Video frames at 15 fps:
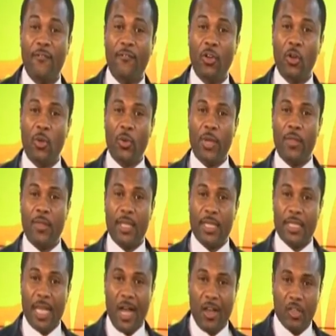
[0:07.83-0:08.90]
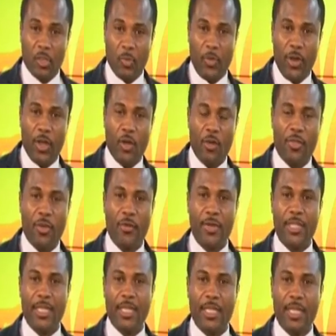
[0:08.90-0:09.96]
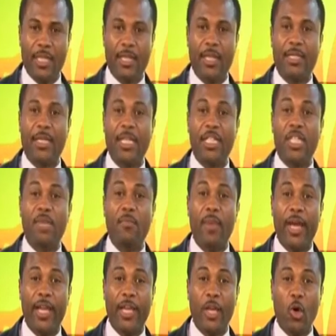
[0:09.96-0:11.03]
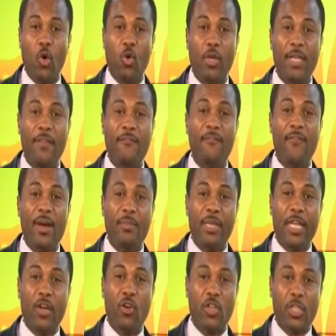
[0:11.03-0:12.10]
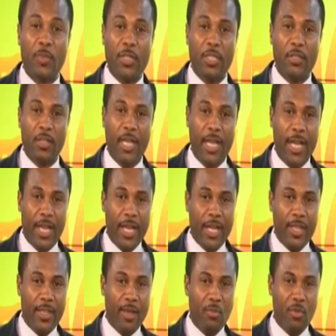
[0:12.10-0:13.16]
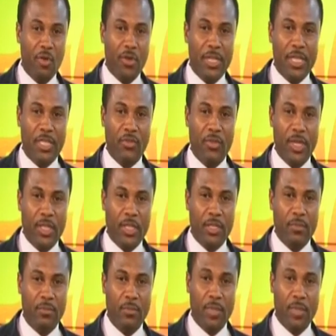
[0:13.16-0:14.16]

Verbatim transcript: And following this outbreak, authorities at the Techiman Holy Family Hospital in the Bono East region,